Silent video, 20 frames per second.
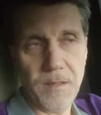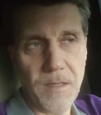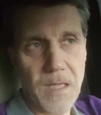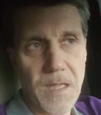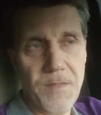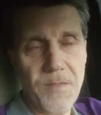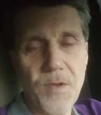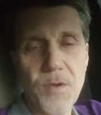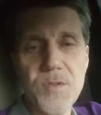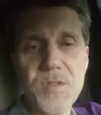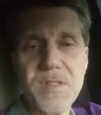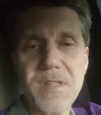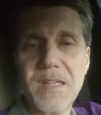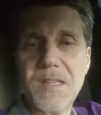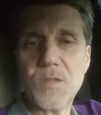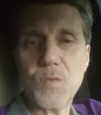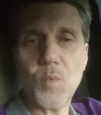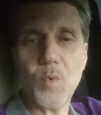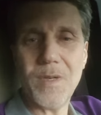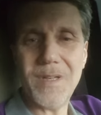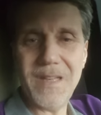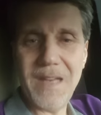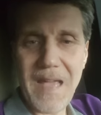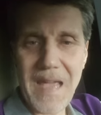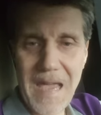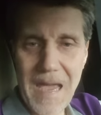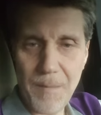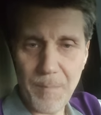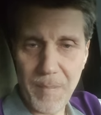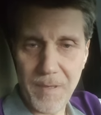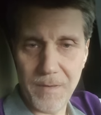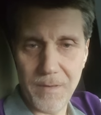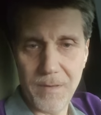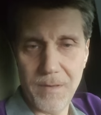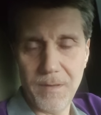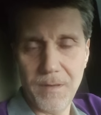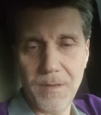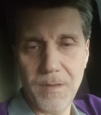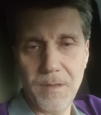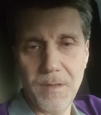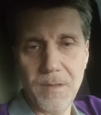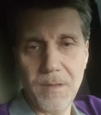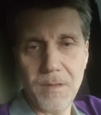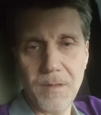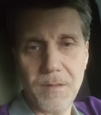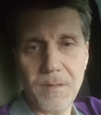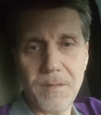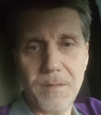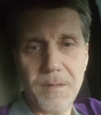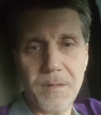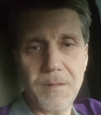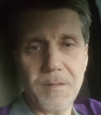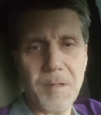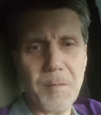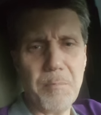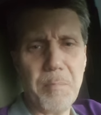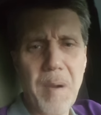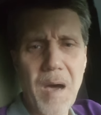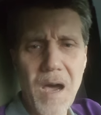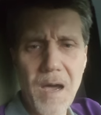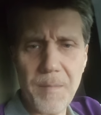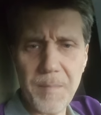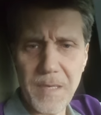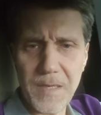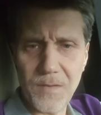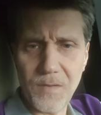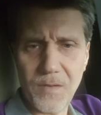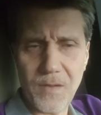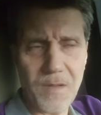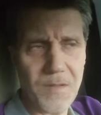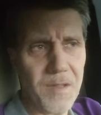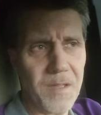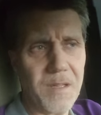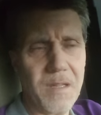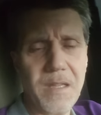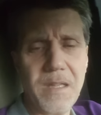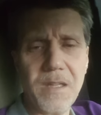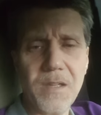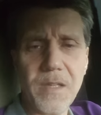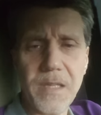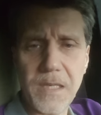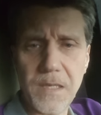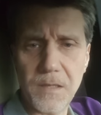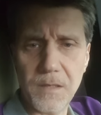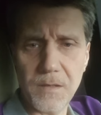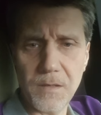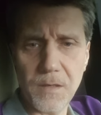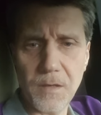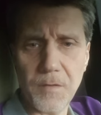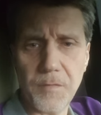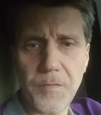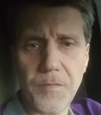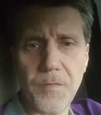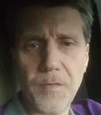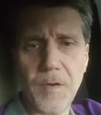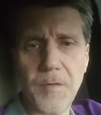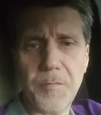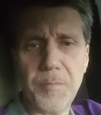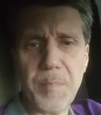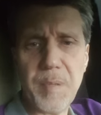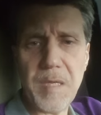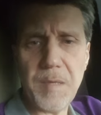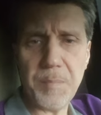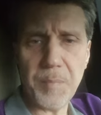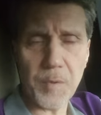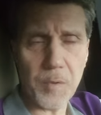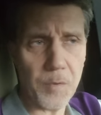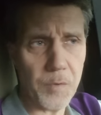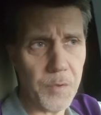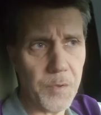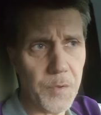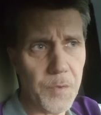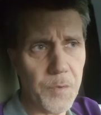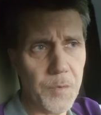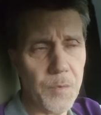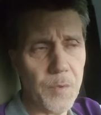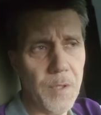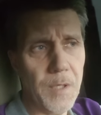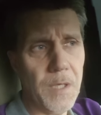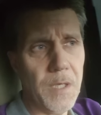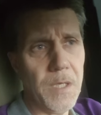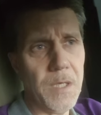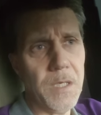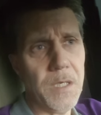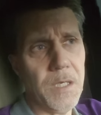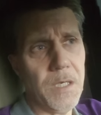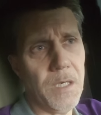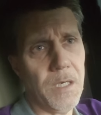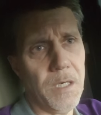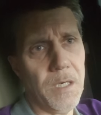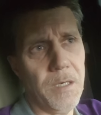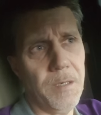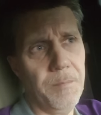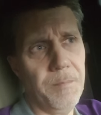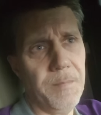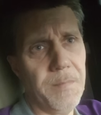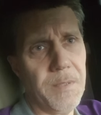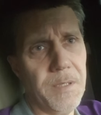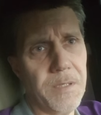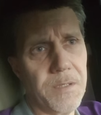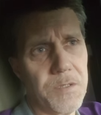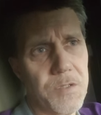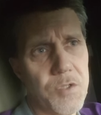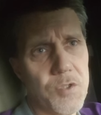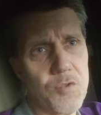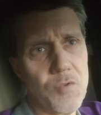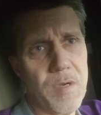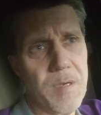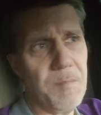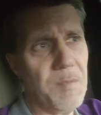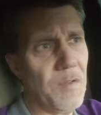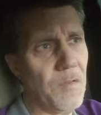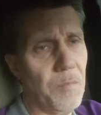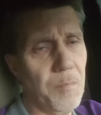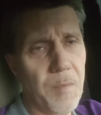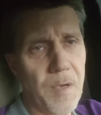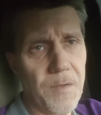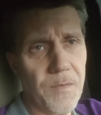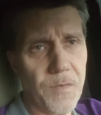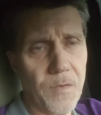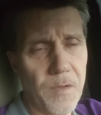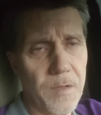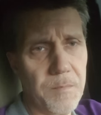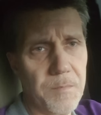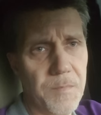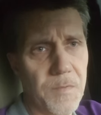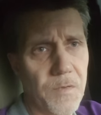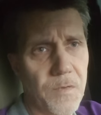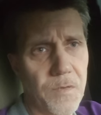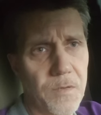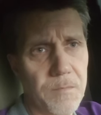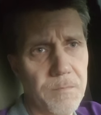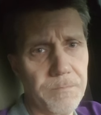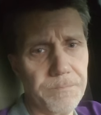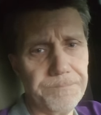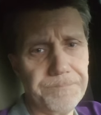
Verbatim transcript: And those things wouldn't happen. The, the bombings and the killing of, of people who, um, extremist Muslims